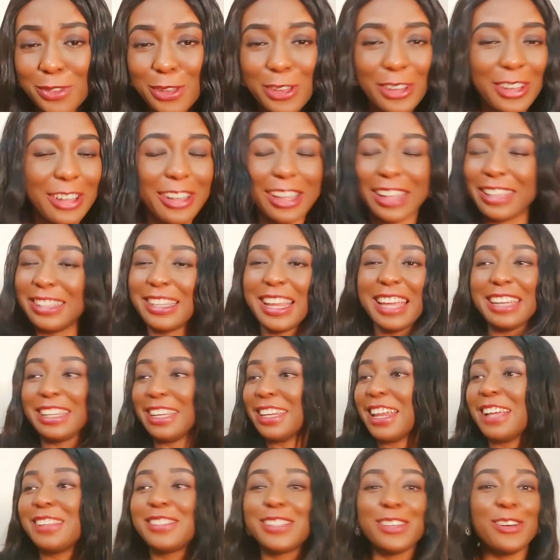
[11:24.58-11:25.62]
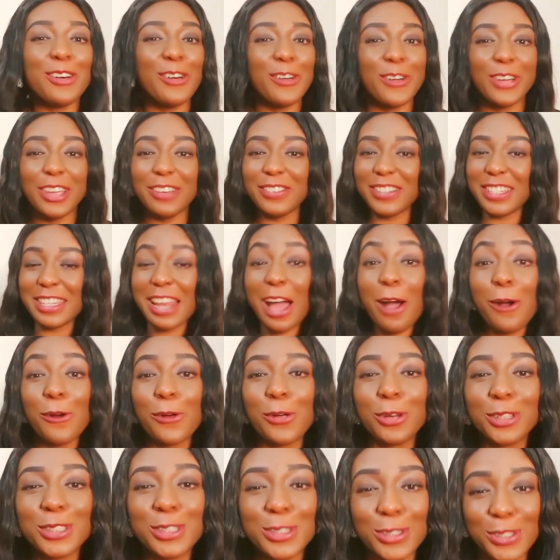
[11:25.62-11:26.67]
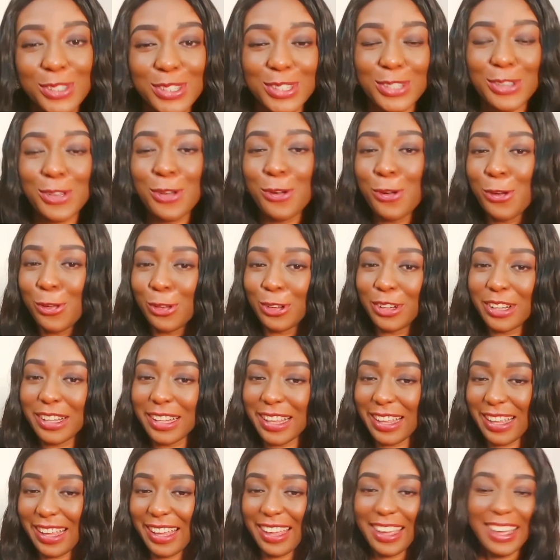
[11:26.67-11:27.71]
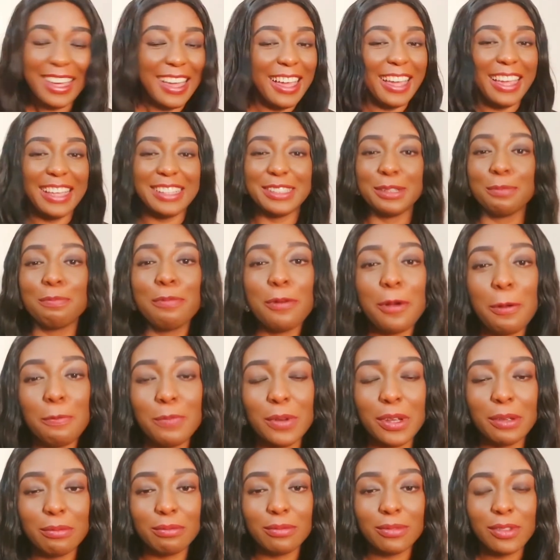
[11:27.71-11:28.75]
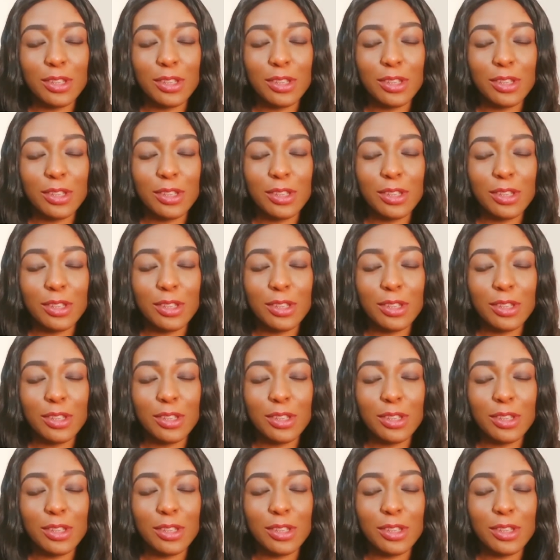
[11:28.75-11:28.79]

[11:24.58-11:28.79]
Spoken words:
And then they now say, oh, if she now goes to school, it's a problem.